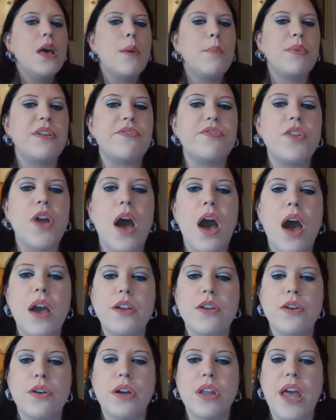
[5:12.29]
But if
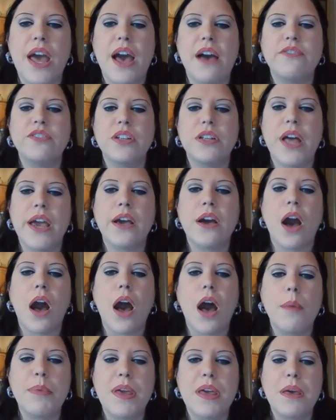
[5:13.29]
not, you're going to have to like
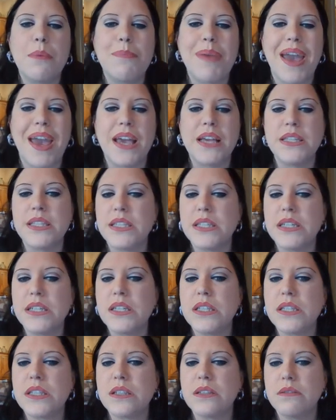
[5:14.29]
copy and paste
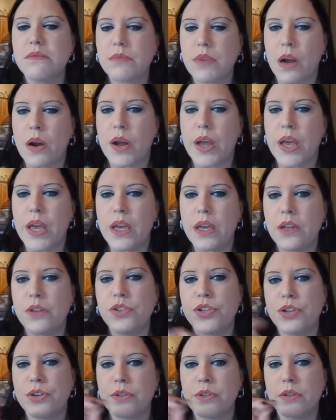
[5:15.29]
this, all right,
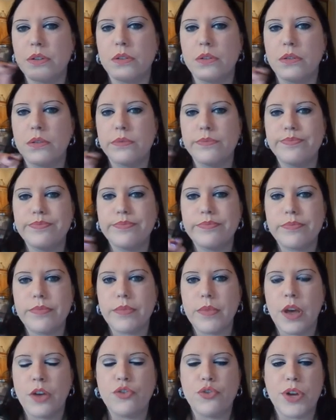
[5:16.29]
into your little
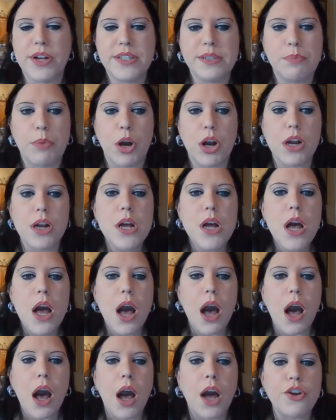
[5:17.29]
address bar
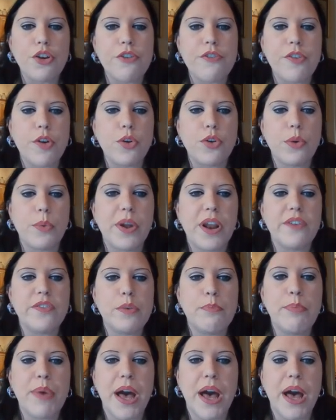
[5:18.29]
on your phone or whatever.